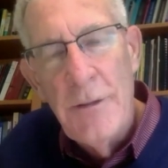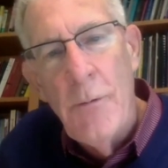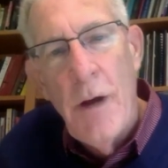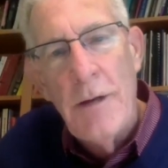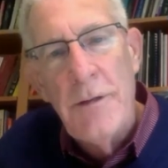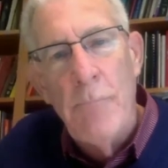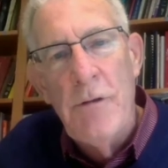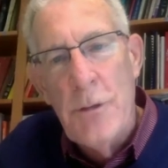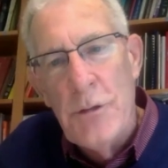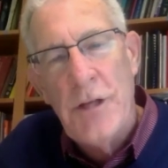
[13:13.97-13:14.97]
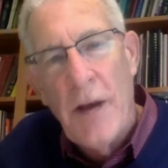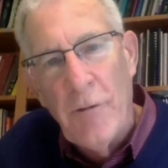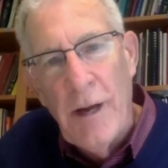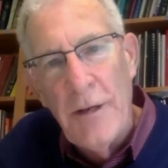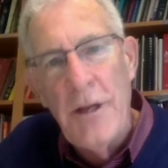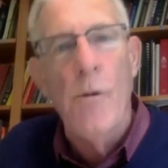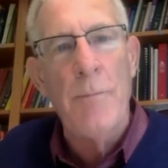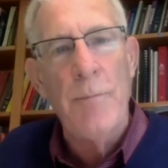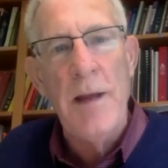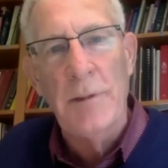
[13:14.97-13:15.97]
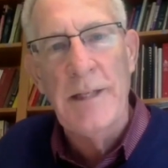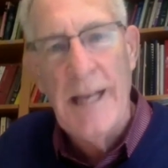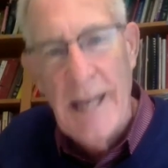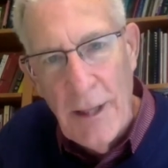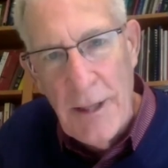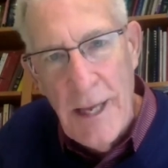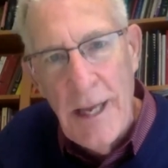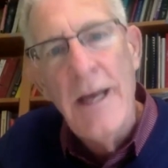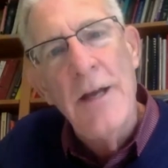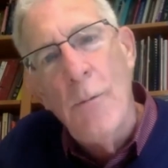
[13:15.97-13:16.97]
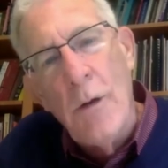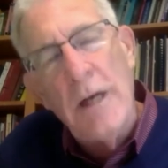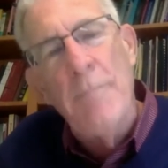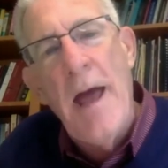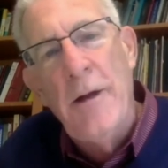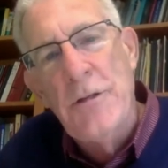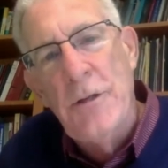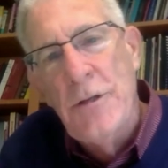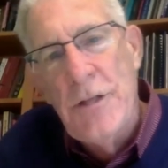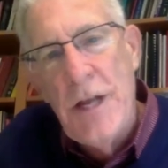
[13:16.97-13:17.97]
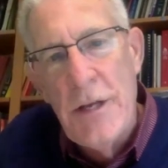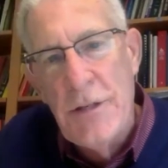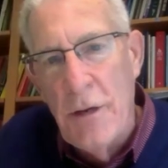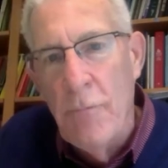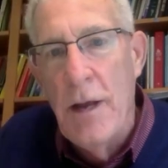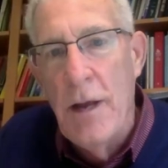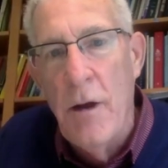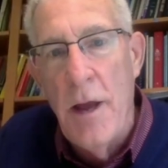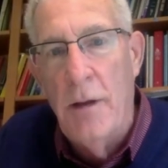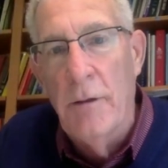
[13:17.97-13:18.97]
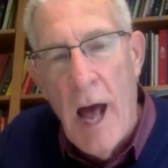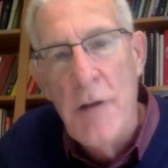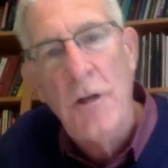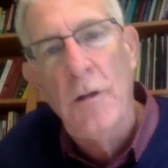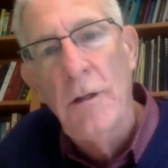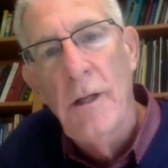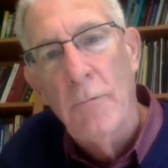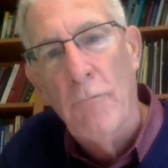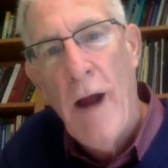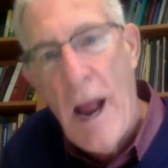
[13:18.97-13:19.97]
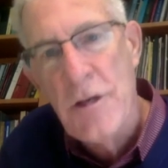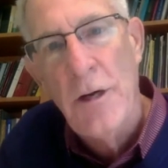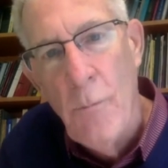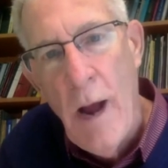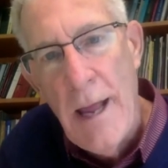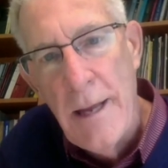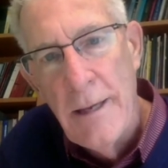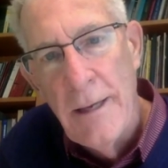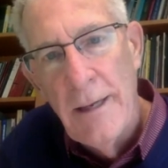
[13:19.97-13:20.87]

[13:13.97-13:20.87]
Do you want to reduce suffering? Do you want people to get healthy? Do you want to manage their disease in a logical, rational way?